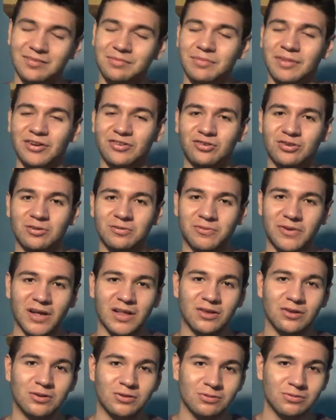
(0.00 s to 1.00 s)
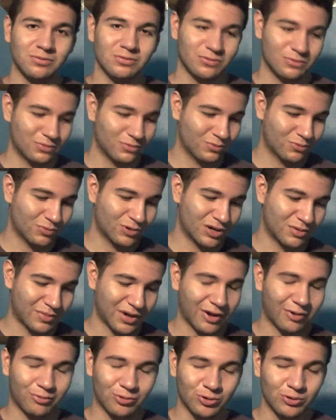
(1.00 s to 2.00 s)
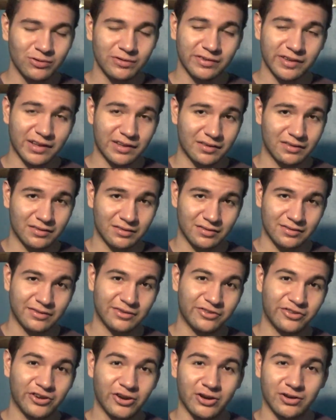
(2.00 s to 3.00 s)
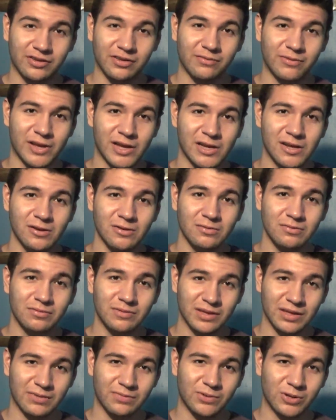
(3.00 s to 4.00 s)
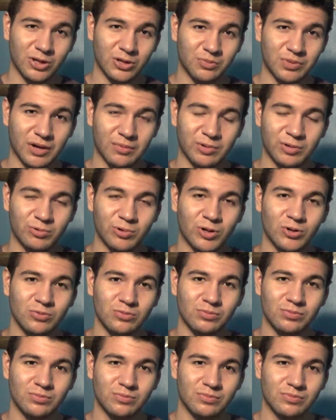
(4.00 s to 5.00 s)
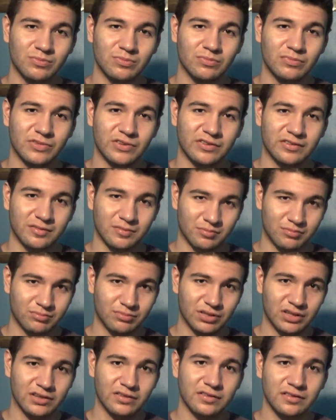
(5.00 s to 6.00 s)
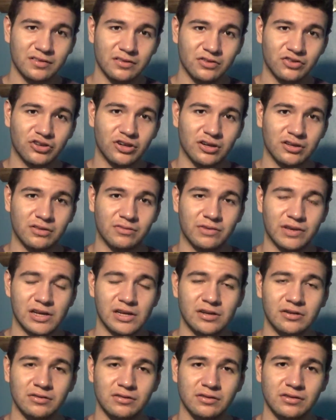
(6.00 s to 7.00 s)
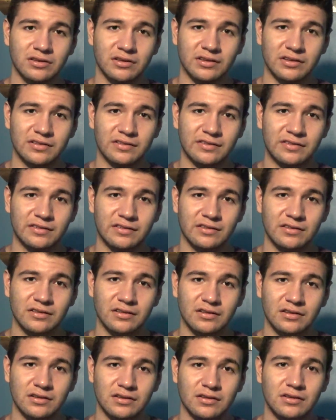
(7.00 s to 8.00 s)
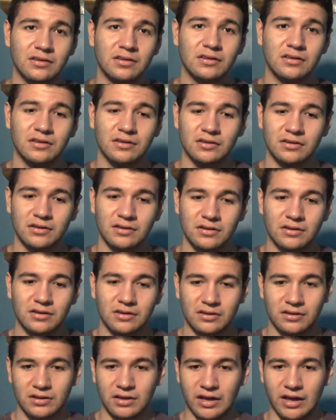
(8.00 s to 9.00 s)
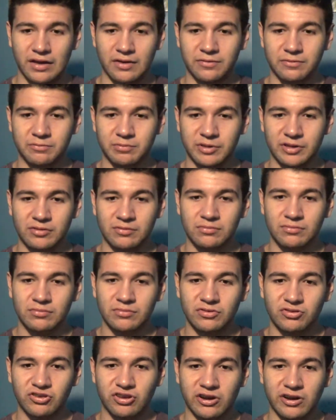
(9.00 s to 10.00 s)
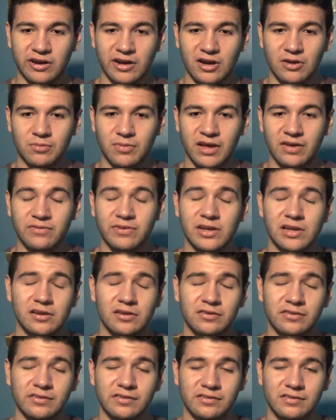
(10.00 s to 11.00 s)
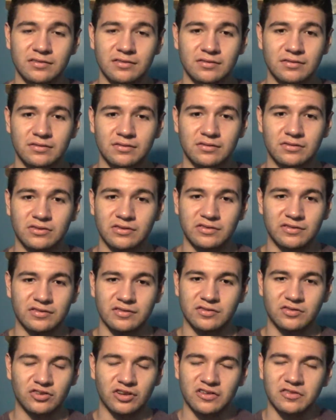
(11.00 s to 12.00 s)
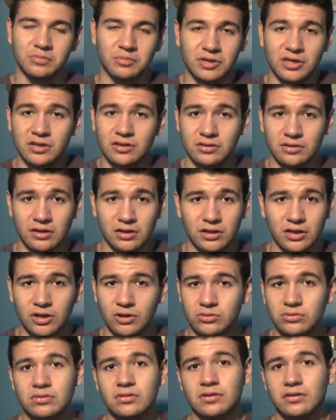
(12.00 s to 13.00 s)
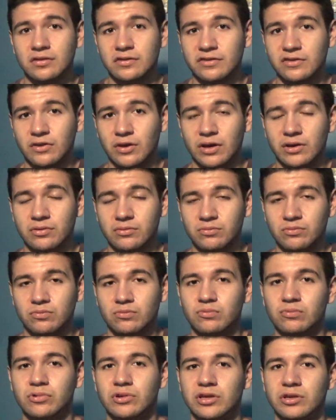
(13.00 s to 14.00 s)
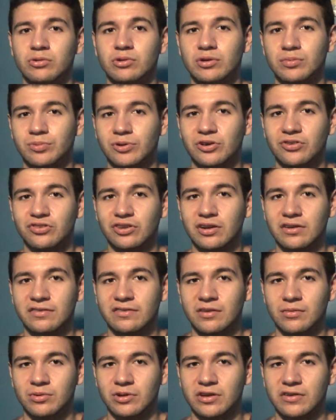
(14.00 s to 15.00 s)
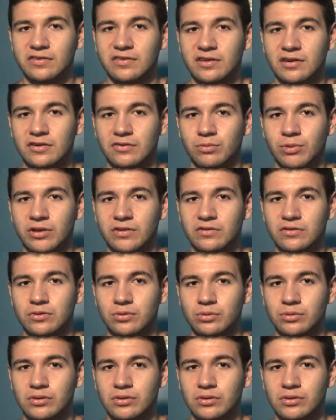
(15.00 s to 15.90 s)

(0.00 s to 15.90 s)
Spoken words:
make sure to follow one of my rules and share out the video, even though you probably won't. Just please share out the video, because I've been sharing out my videos, just me alone, so I really would appreciate if someone else did as well too.